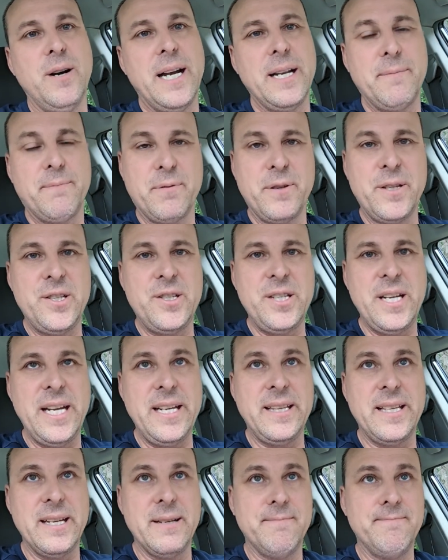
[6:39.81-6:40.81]
I'd
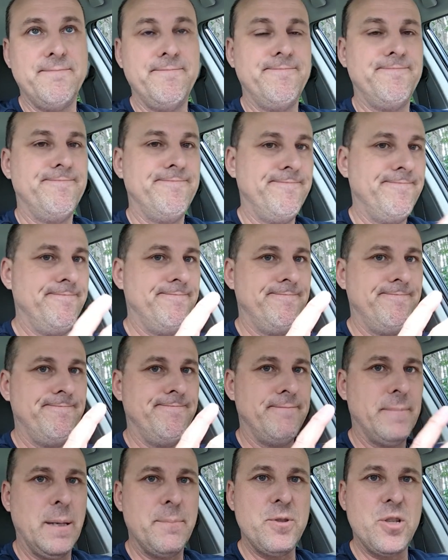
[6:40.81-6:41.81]
appreciate them.
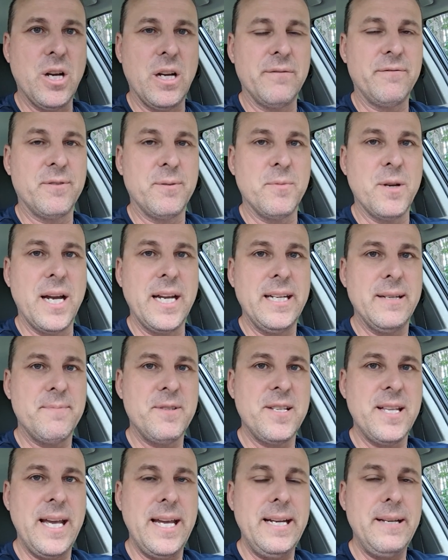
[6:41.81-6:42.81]
I'm John from Ride
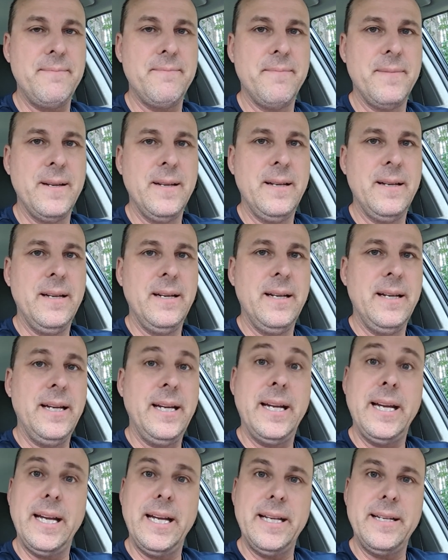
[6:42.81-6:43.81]
Upstate,
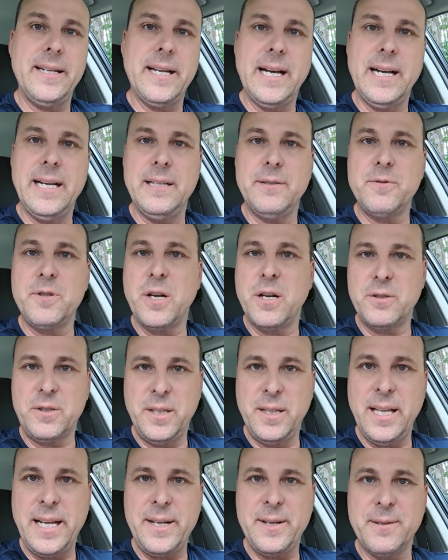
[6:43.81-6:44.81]
and I'll talk to
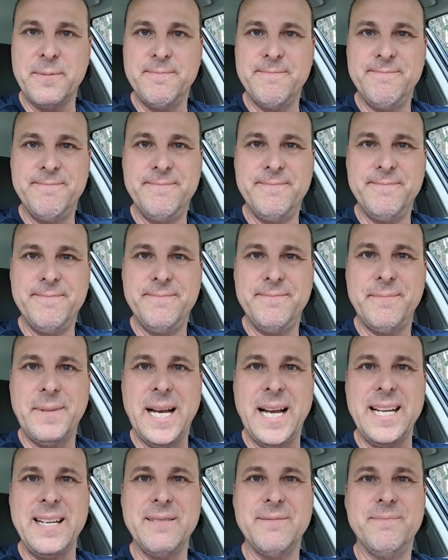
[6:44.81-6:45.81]
you later.
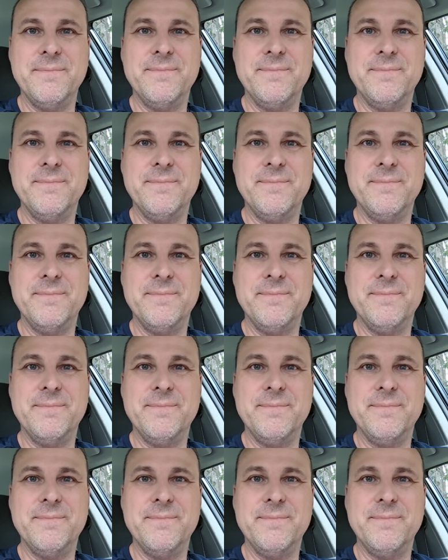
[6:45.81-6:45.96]
Bye.